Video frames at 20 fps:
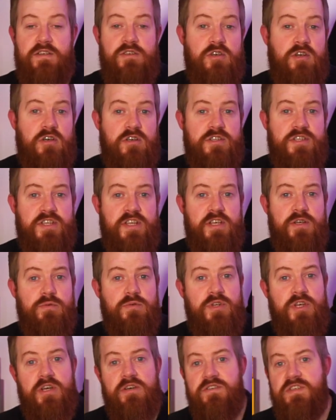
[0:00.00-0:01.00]
you gone to the
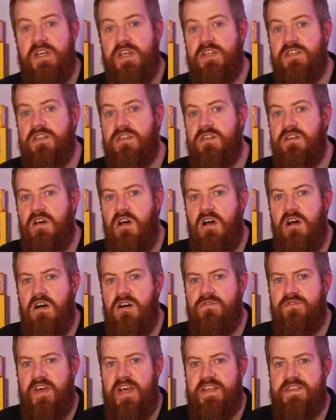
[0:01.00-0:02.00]
audio section
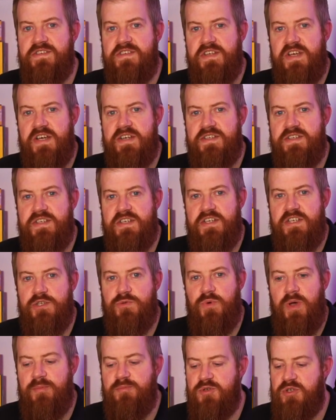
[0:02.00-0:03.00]
of NZXT's
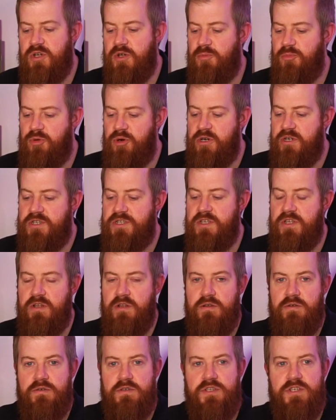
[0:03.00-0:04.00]
website prior to the
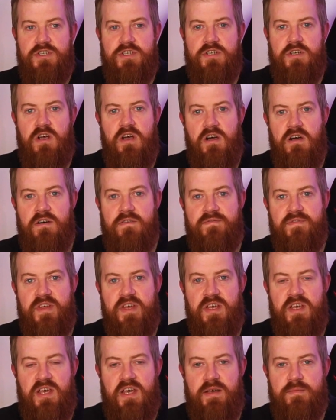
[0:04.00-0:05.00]
launch of
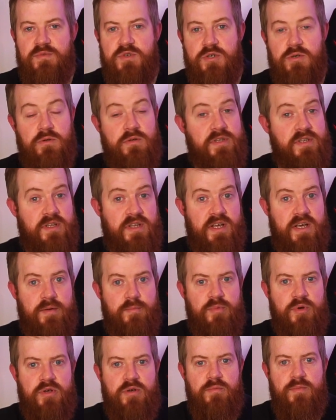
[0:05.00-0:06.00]
the capsule in their
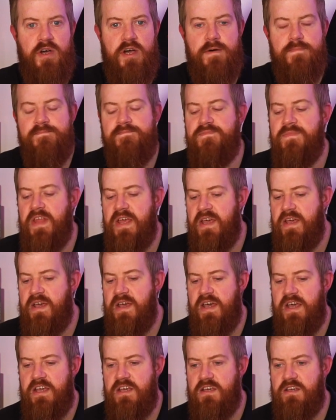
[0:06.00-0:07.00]
boom arm,
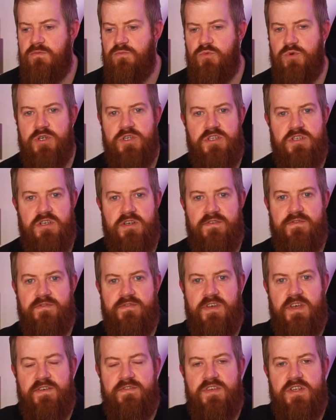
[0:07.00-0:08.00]
it would have
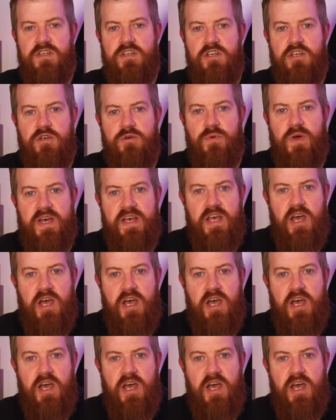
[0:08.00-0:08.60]
given you a